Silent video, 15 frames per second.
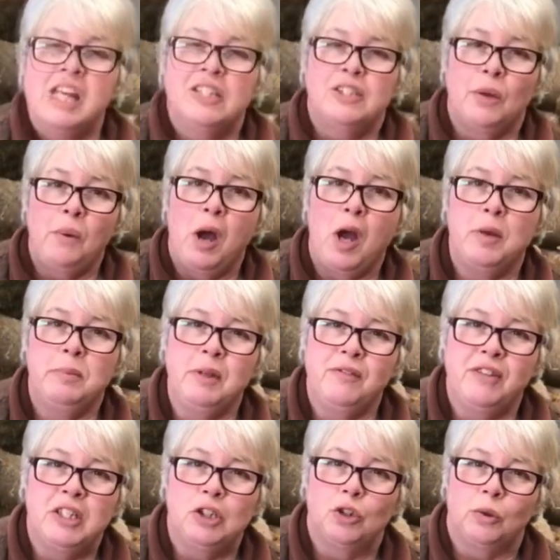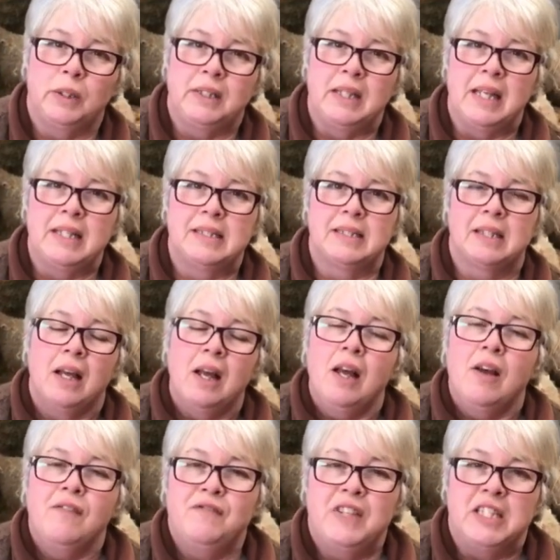So I hope you've enjoyed this
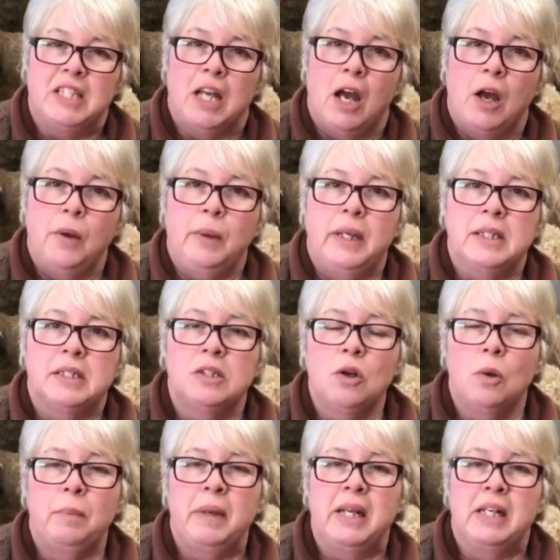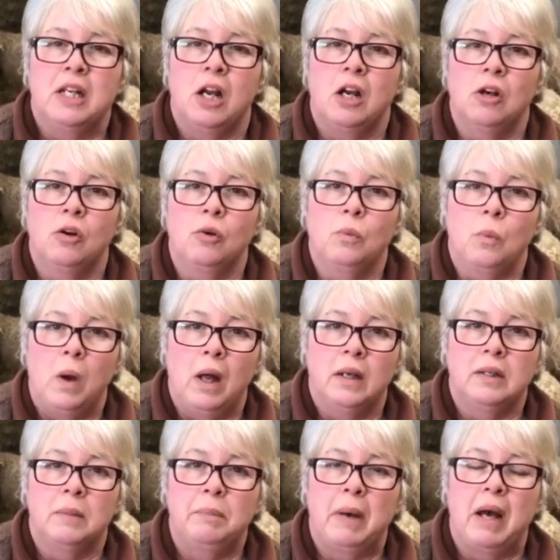video. It's not been a long
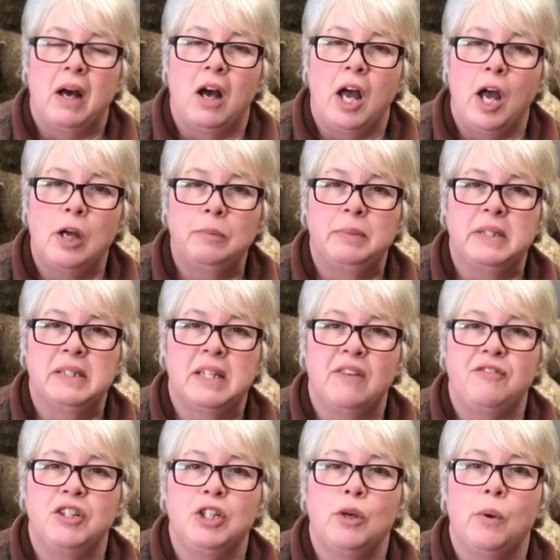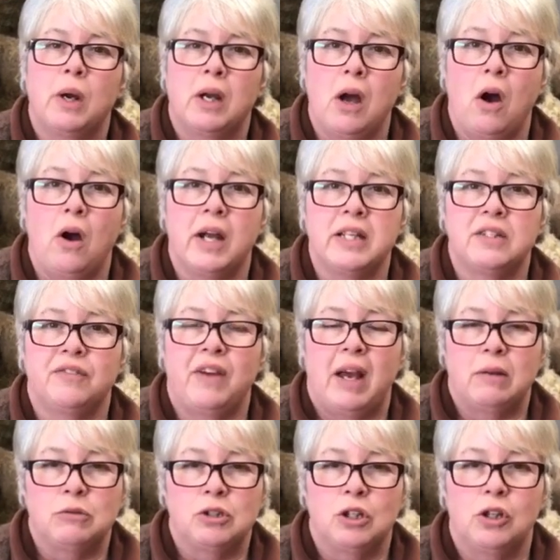one, but I hope it's given you a guide of
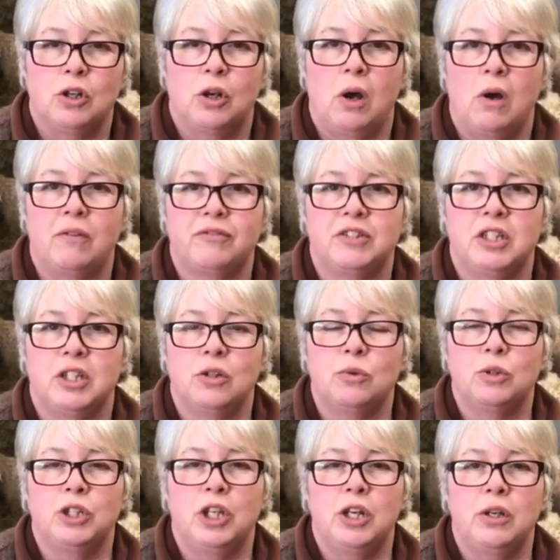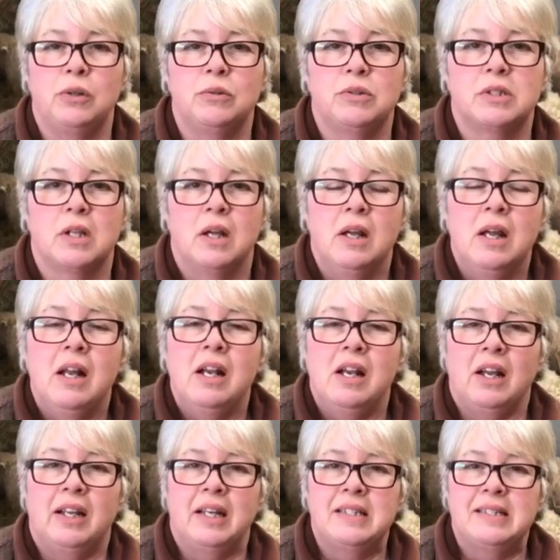how to look after your ewes.
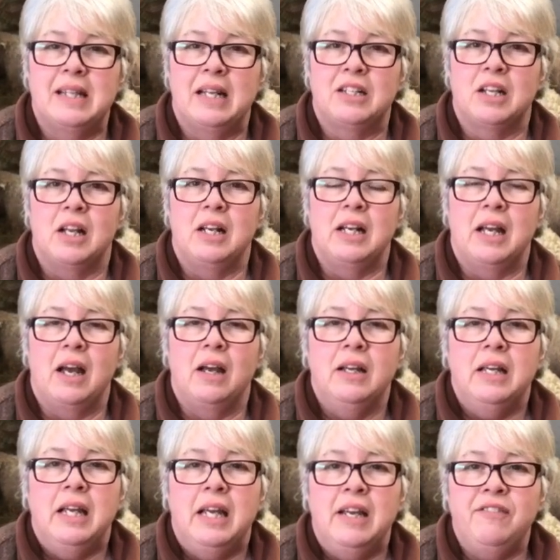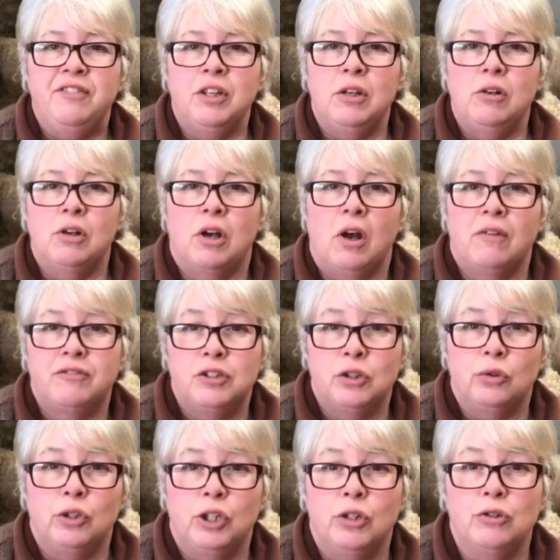Like I said earlier, if you look after
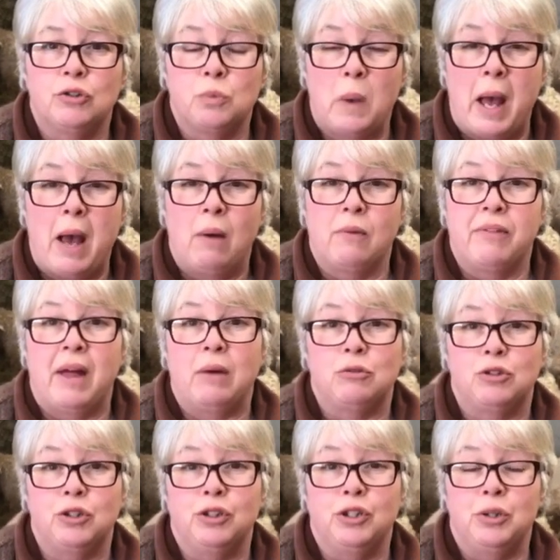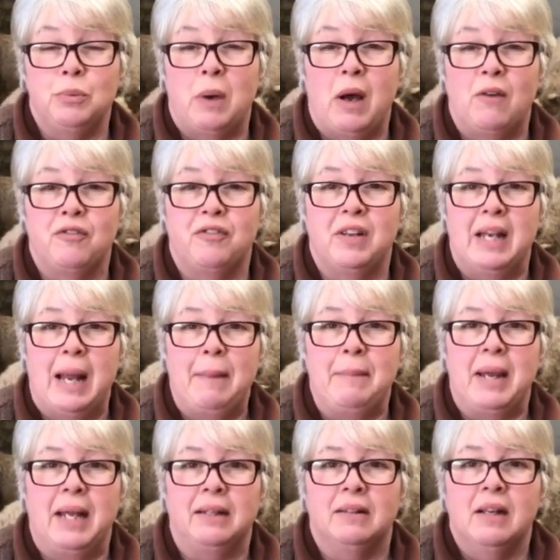your ewes well, they'll do you well for
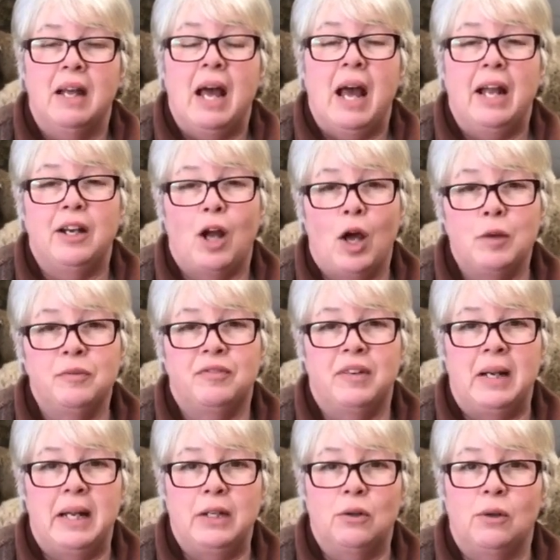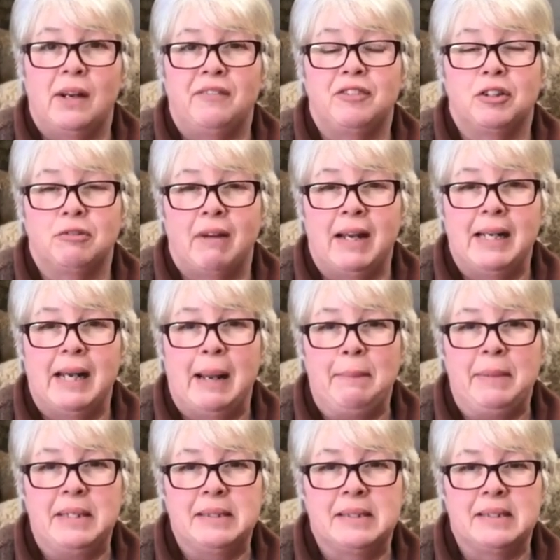lambing, and hopefully you'll have a great
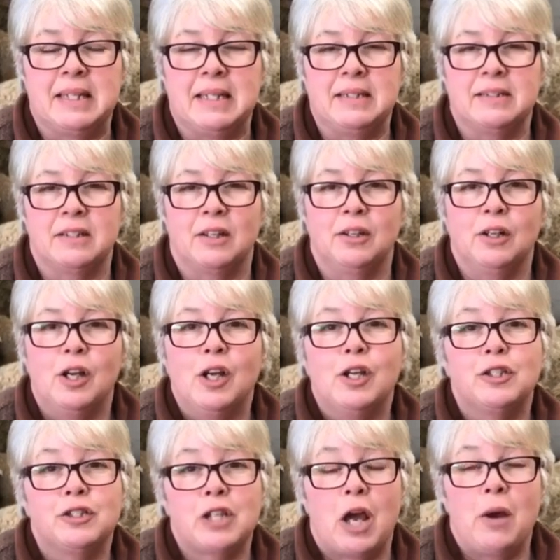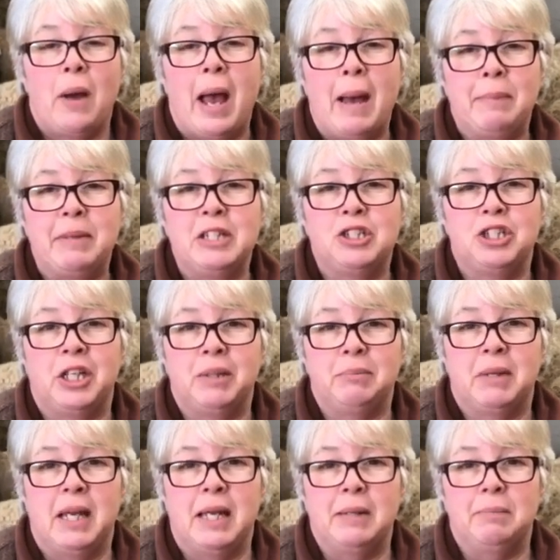lambing season. So happy
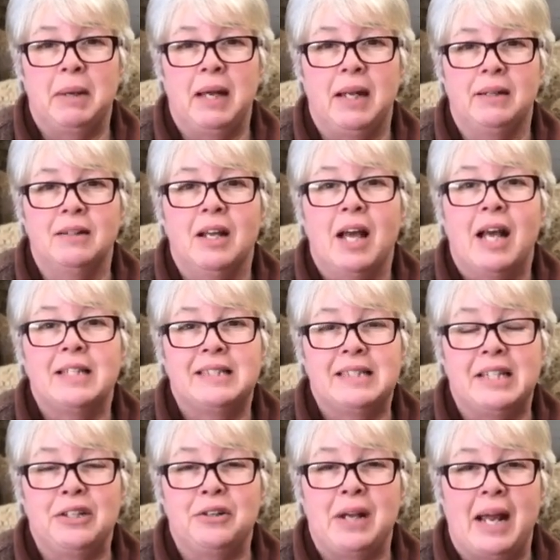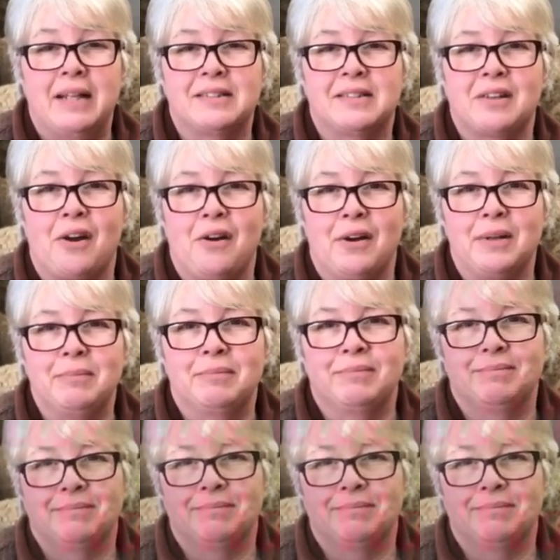sheep keeping. See you next time.